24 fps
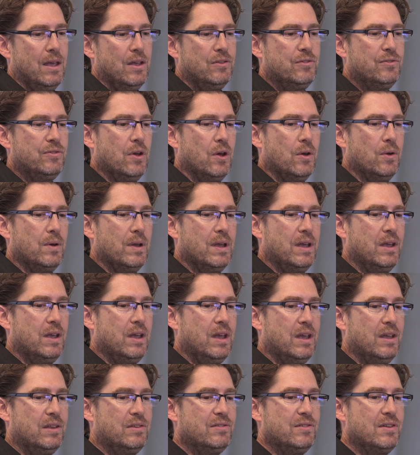so
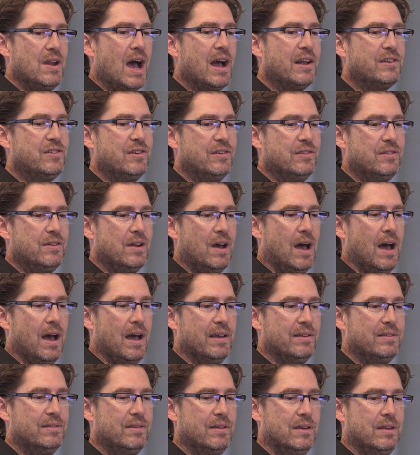it's not just
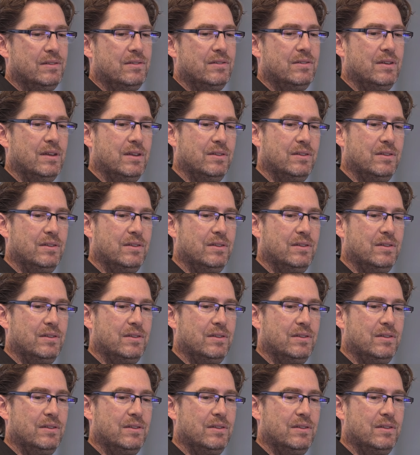us, it's,